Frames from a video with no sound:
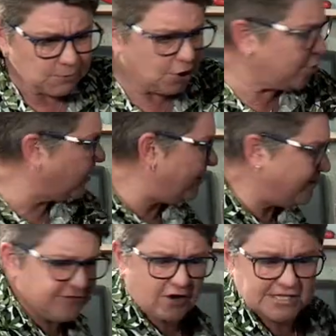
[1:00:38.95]
oh, whatever
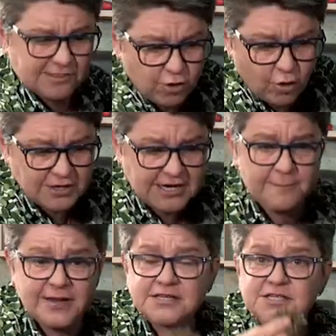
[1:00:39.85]
you've got, some lawn
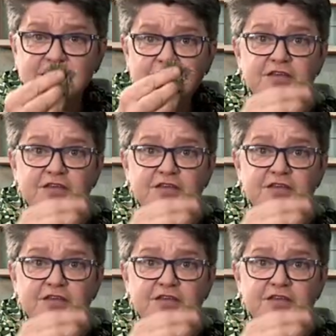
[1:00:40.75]
clippings,